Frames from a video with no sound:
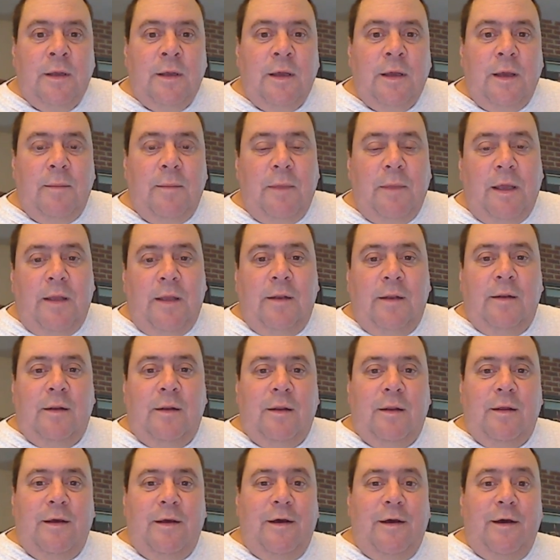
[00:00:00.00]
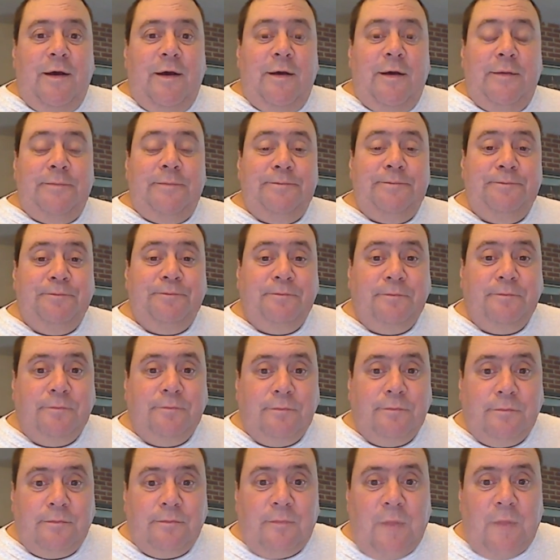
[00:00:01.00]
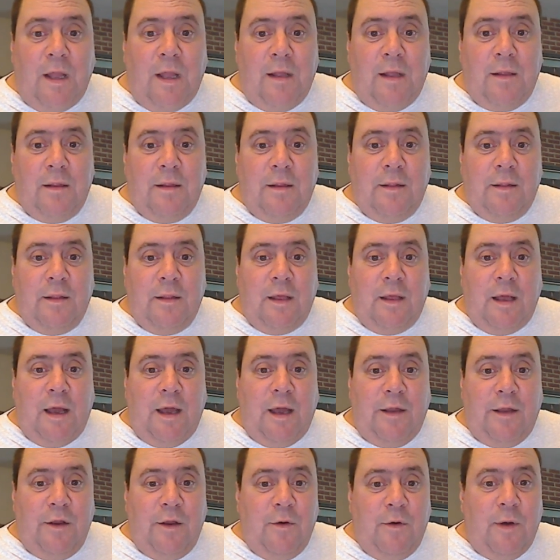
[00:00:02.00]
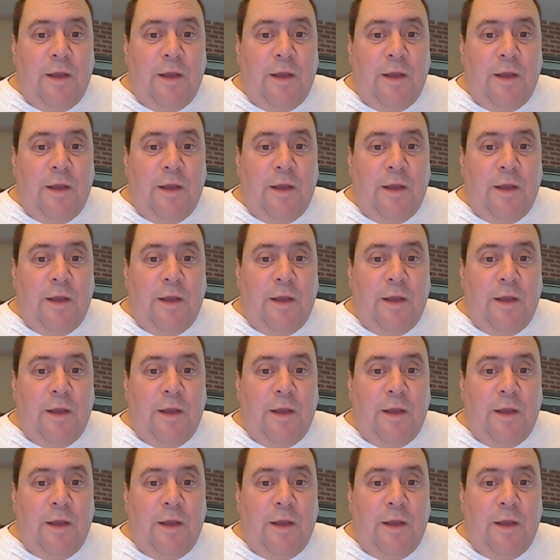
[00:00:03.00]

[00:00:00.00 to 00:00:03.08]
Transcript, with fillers: I mean, uh, I know